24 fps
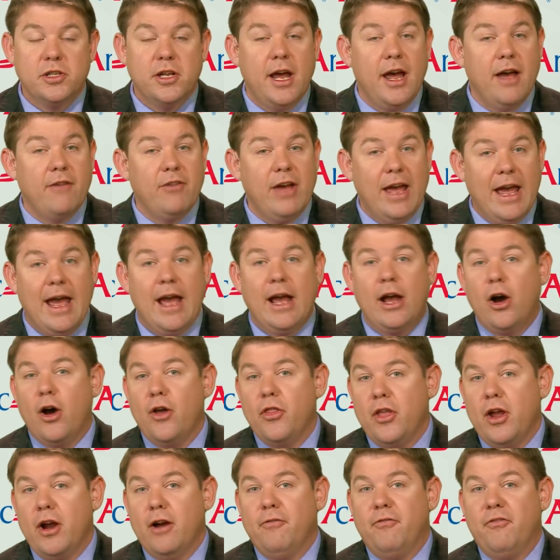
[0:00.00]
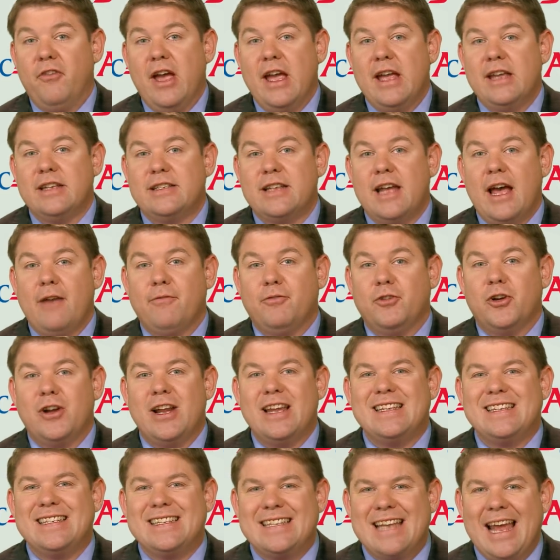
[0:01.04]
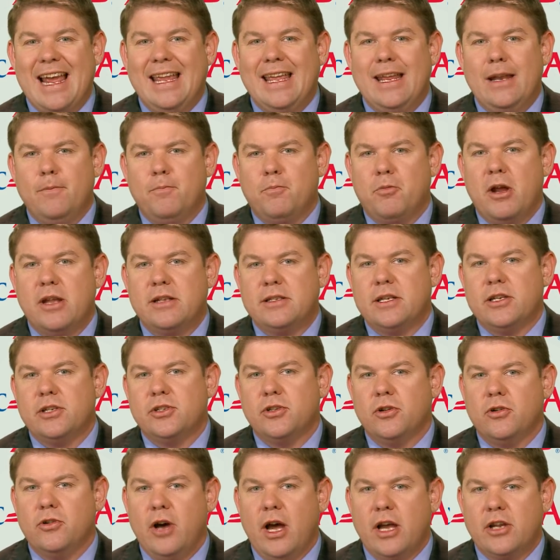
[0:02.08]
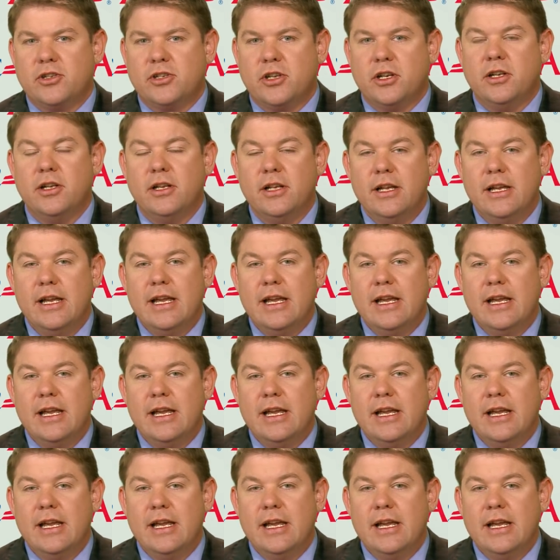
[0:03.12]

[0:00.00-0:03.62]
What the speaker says: that have egg on their face after a second presidential election